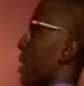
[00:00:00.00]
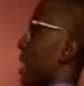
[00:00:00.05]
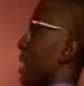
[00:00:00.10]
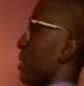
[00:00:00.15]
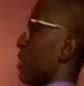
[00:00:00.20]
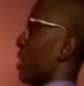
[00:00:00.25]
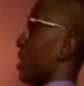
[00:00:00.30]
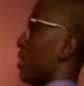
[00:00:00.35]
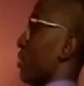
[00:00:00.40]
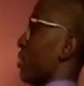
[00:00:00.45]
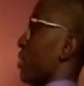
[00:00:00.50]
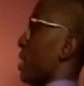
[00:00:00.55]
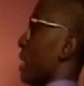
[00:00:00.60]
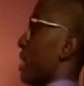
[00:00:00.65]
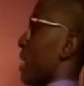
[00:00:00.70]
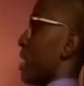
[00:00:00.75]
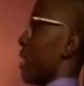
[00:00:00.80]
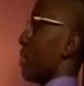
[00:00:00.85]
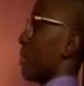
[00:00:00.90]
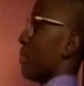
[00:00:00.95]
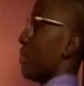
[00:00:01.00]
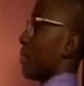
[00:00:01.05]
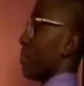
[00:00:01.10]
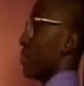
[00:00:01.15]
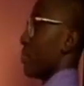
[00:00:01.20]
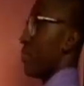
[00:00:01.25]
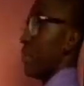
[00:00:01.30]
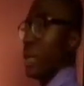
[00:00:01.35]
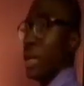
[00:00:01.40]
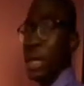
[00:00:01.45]
you can just draw a
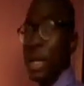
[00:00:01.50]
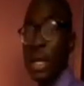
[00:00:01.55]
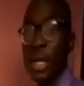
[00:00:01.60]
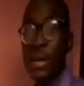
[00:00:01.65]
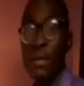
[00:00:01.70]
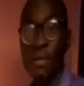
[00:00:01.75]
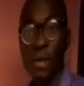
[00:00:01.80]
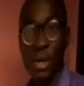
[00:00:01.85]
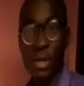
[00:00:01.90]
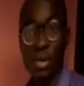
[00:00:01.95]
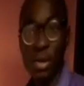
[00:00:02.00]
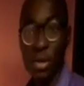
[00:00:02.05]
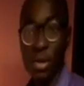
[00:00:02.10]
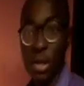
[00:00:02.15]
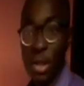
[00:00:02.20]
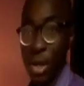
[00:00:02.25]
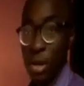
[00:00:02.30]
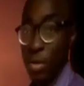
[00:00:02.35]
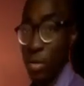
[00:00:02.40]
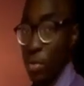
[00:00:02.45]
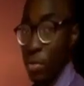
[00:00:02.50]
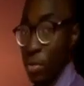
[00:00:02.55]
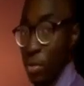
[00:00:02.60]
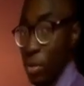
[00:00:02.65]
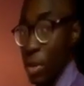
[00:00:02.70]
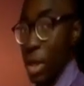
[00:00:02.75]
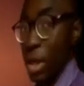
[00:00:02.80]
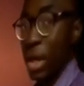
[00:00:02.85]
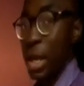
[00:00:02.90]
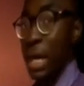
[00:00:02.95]
virtual circle,
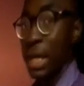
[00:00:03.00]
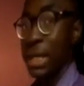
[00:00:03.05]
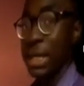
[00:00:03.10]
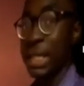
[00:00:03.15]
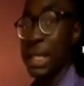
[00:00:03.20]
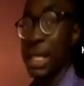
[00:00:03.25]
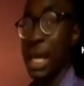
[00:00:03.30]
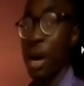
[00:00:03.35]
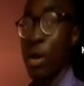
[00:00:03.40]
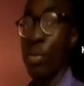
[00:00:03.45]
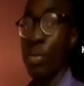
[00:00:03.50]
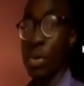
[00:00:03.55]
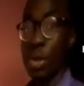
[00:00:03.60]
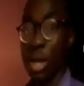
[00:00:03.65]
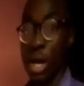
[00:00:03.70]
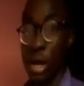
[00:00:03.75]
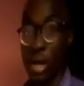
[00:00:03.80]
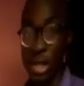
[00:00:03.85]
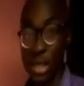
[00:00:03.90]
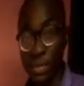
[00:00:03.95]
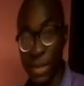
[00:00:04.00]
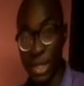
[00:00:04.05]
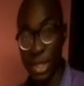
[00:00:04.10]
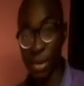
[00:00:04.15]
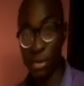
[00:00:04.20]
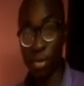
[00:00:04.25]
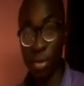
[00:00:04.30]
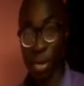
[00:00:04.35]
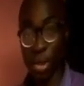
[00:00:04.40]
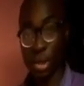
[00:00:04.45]
and this is how modular
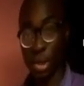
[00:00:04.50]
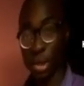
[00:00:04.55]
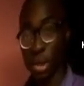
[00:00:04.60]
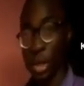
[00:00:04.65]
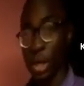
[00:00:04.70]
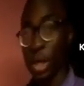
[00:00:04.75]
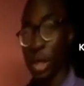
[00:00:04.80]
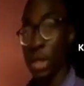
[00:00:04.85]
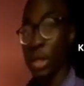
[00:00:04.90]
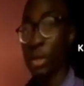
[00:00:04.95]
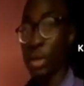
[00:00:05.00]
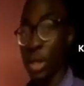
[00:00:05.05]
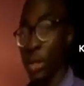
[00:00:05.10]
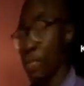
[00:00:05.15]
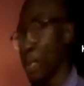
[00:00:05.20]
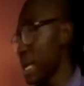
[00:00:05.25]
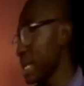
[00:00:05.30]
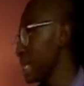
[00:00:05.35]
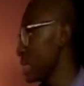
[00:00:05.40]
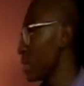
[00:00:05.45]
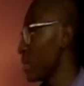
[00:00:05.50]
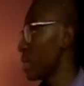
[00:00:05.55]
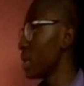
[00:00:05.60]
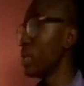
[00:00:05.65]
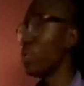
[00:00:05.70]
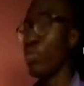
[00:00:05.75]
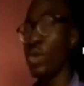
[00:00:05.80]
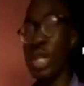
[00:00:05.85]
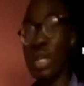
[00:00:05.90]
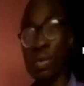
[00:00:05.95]
arithmetic works. So depending
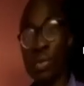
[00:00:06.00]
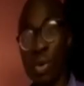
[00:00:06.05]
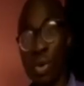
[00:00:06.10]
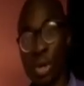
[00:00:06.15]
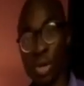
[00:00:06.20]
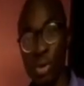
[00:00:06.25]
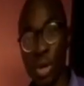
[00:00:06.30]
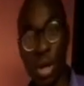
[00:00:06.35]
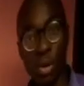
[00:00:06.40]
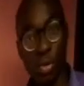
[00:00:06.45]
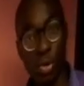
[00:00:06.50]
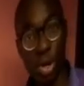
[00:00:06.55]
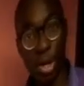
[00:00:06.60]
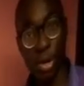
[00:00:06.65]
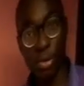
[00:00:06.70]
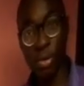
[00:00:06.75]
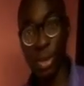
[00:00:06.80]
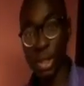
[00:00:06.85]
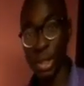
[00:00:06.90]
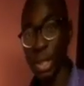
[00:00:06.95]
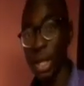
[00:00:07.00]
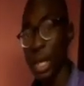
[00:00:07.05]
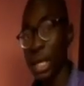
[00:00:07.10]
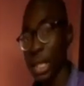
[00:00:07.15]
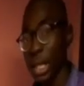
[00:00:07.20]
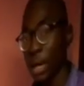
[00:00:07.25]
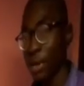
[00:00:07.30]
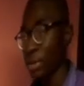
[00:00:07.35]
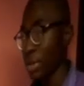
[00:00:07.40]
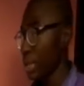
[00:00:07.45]
on which mode you are working with,
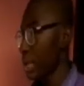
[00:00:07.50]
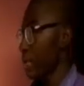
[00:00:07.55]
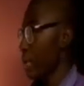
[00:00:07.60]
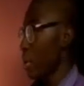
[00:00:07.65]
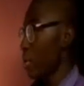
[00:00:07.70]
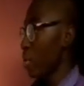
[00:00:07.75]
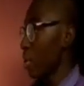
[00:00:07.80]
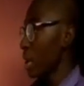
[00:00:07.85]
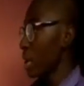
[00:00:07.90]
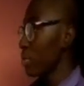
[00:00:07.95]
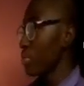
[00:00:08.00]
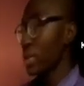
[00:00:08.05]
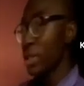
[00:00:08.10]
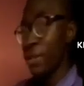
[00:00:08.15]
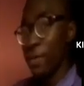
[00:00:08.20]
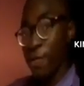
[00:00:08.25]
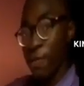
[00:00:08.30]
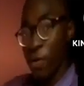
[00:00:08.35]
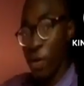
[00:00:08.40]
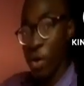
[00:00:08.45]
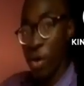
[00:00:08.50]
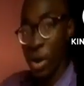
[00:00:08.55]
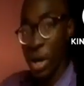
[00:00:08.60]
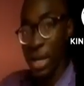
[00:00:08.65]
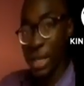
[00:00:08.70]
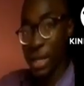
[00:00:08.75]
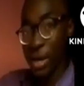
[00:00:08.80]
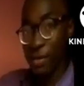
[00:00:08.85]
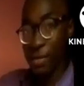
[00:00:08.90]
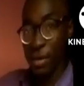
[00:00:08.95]
now here we are working with 4
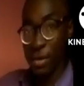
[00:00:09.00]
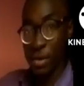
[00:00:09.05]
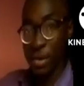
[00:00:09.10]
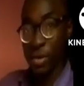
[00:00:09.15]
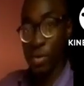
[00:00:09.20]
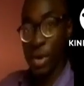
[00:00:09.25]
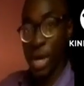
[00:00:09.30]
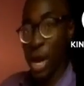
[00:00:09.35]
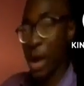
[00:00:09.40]
intervals, so we